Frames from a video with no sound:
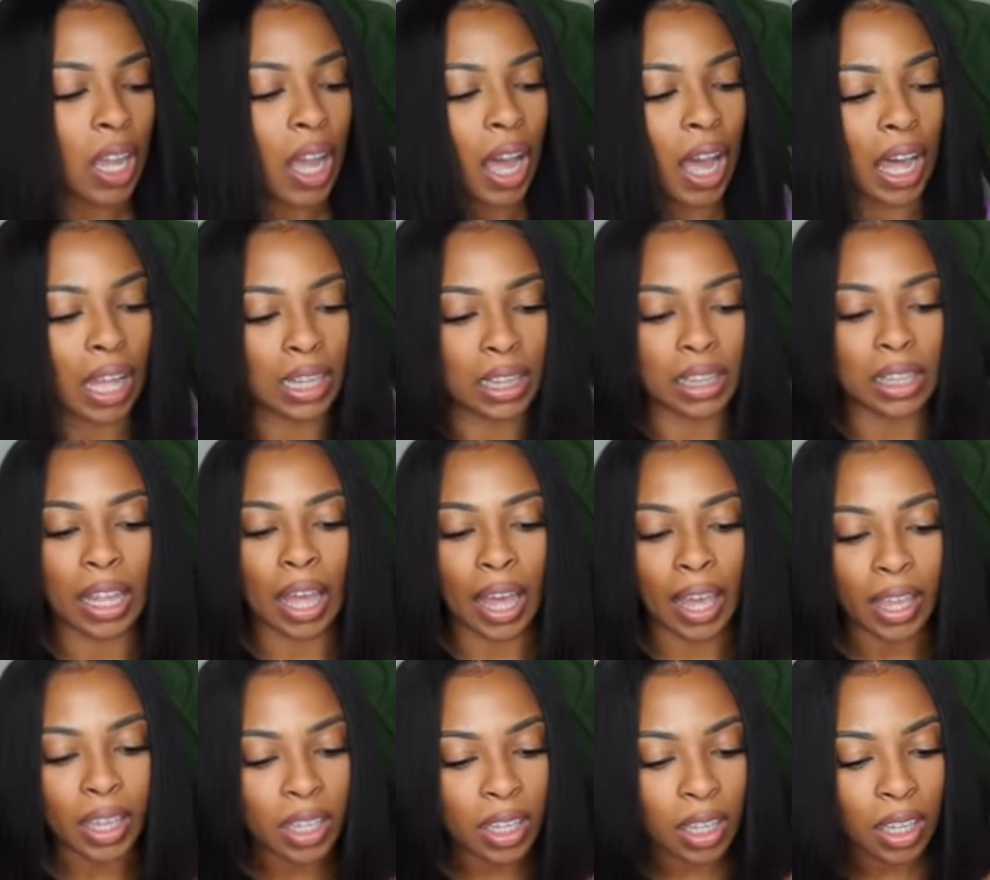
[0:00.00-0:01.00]
I
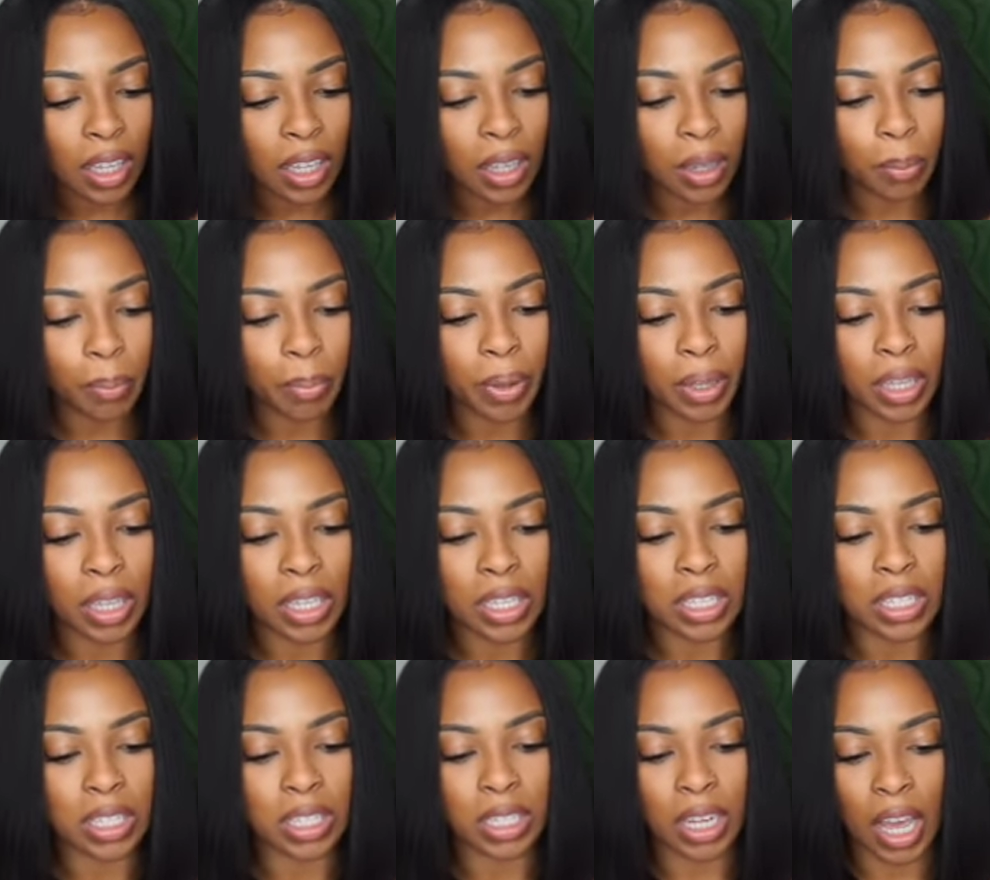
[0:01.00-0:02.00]
like it, but
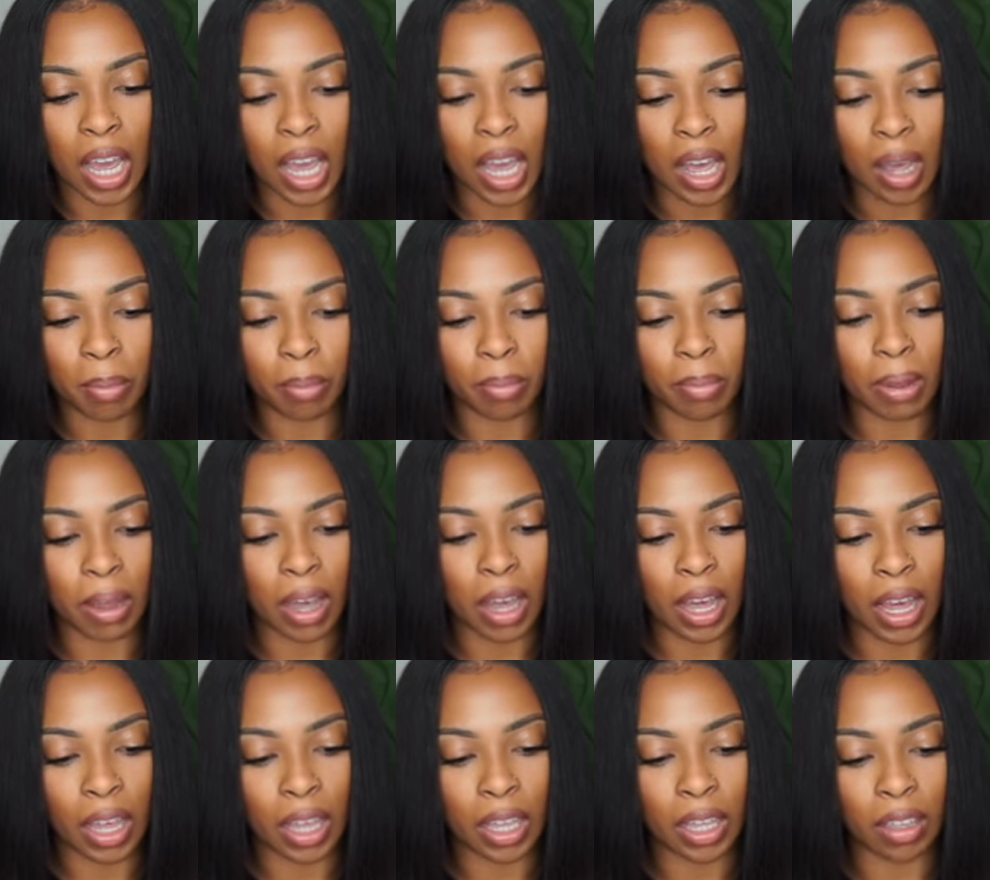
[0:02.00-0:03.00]
it's not
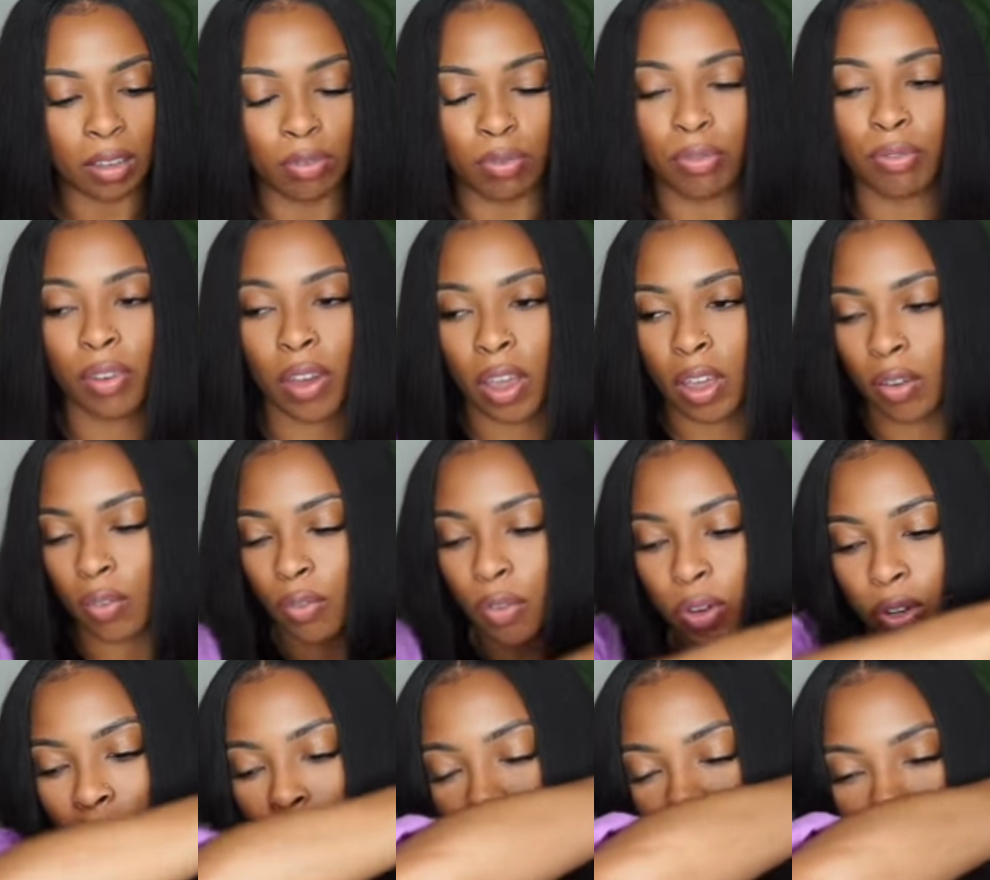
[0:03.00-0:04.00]
my
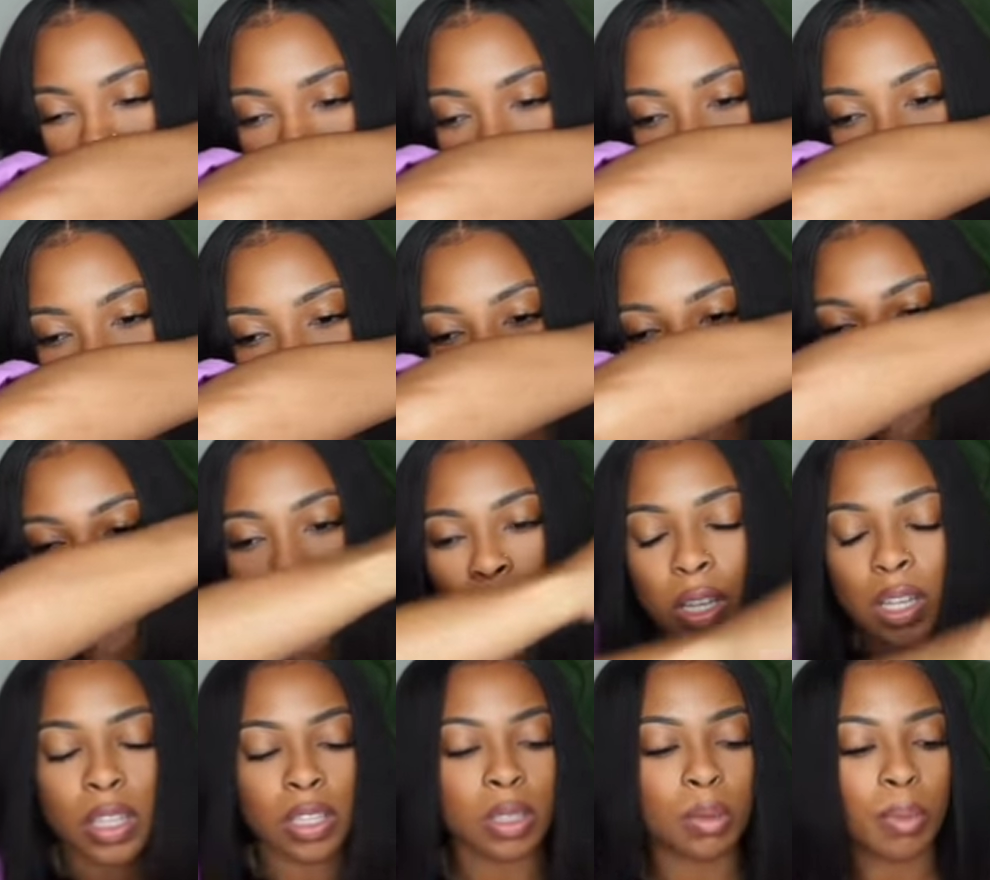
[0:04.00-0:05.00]
favorite.
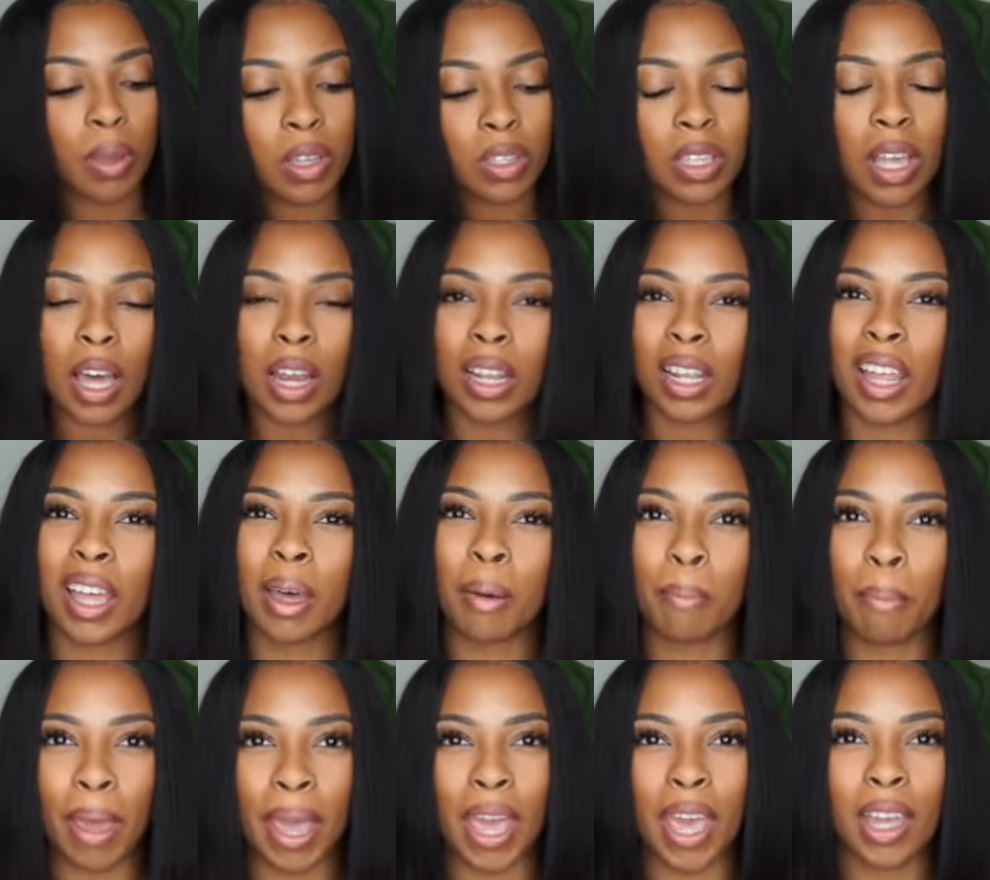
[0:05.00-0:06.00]
It smells kind of like a
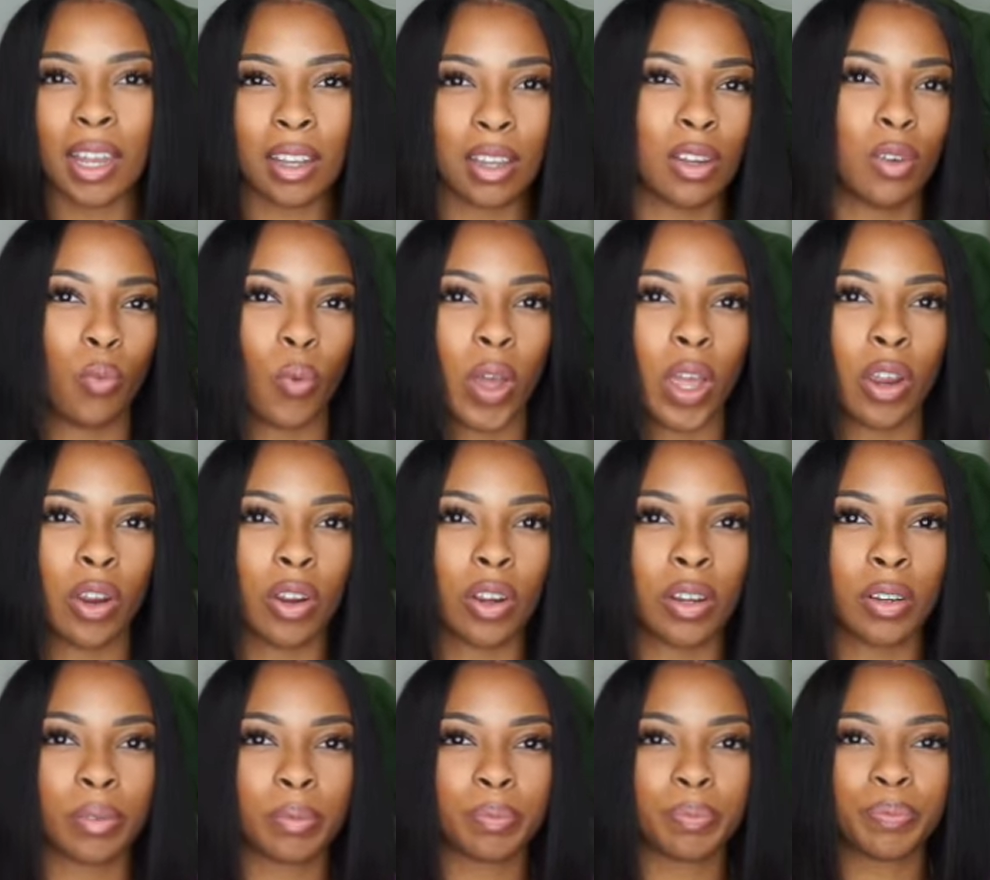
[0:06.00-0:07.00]
man could wear
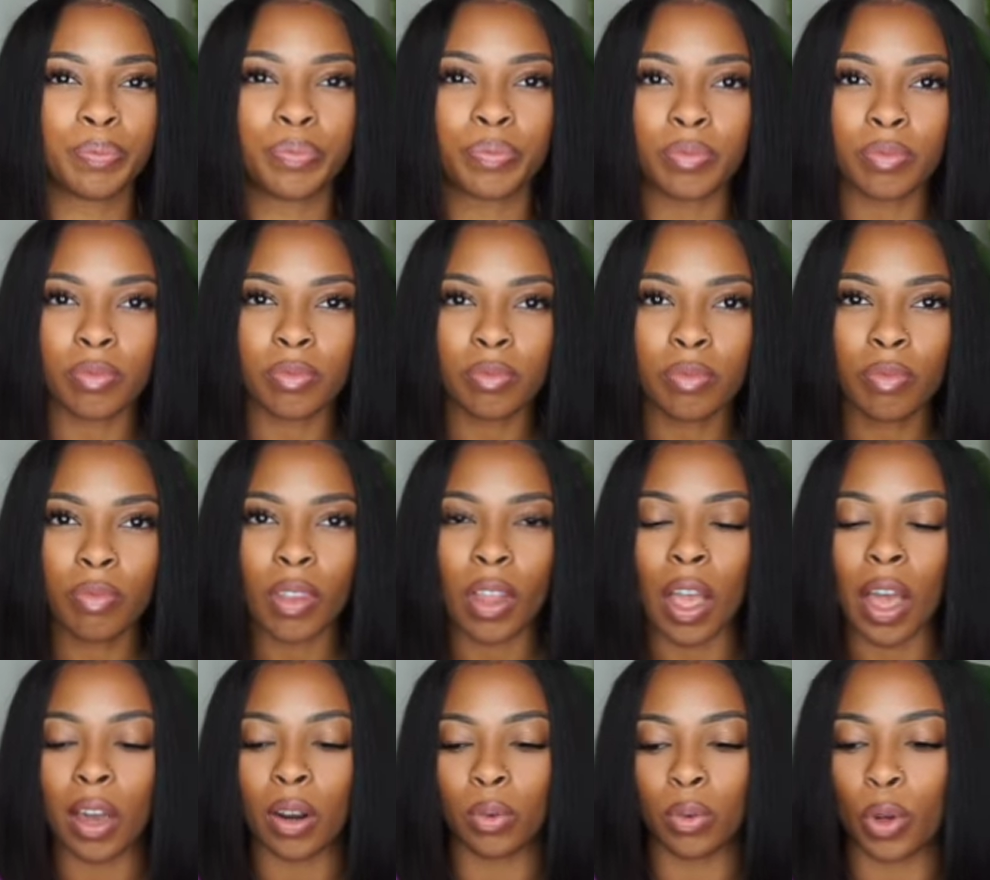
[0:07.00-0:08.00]
it.
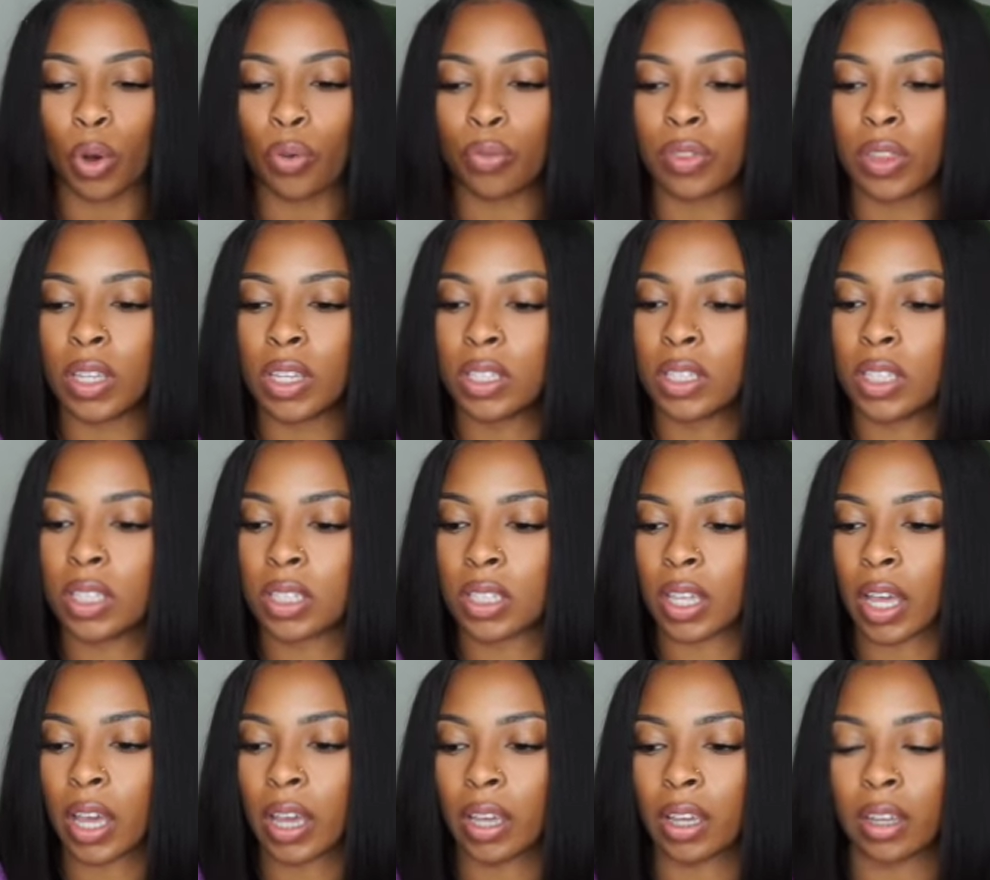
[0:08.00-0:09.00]
I don't know if this is
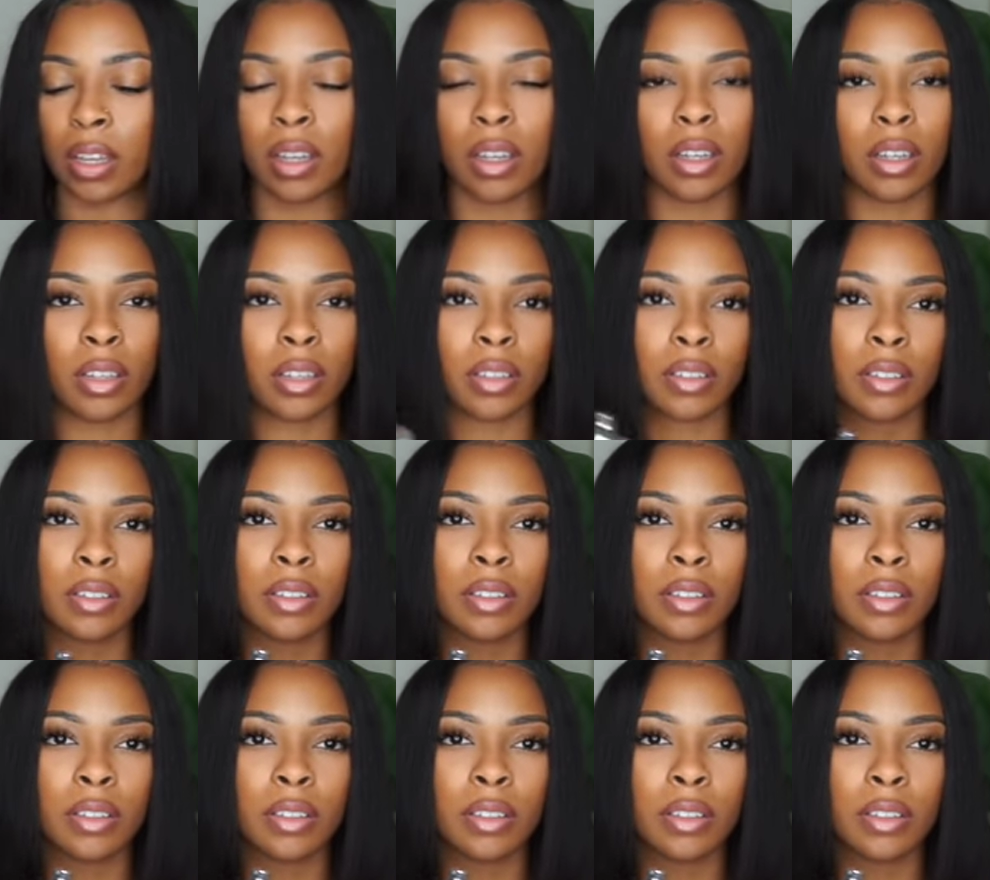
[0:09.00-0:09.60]
like a